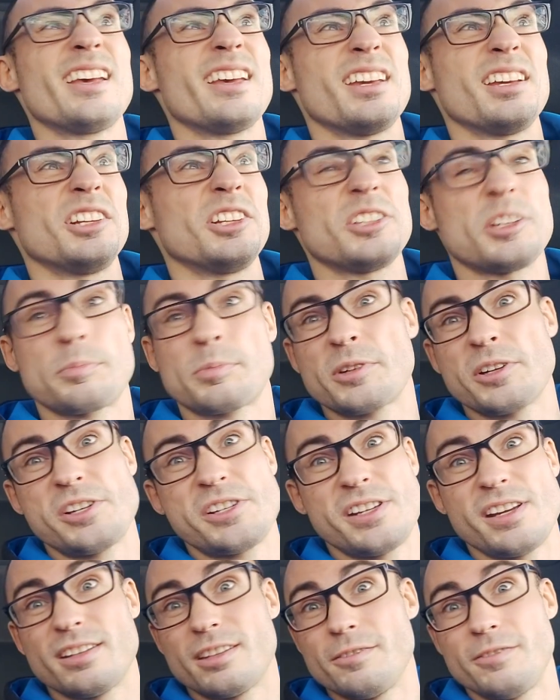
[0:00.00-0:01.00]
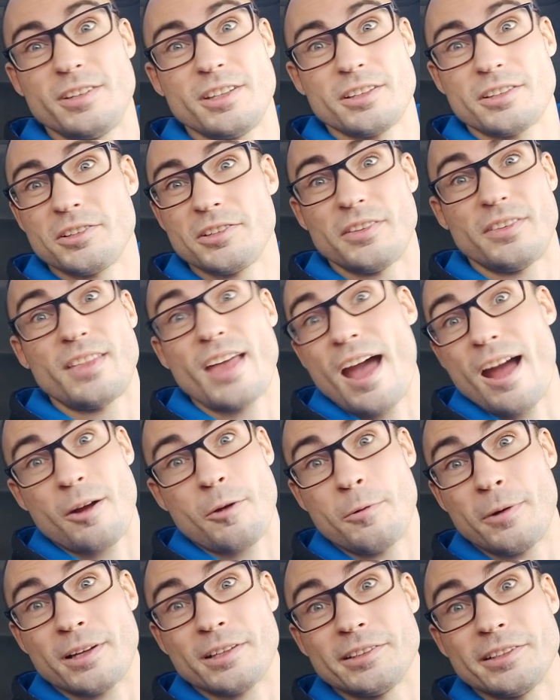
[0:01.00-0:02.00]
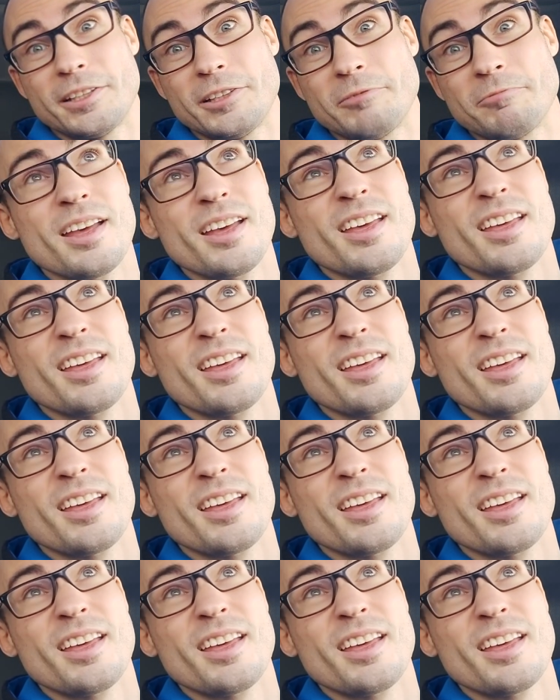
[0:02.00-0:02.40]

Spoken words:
It'll depreciate the vehicle that quickly.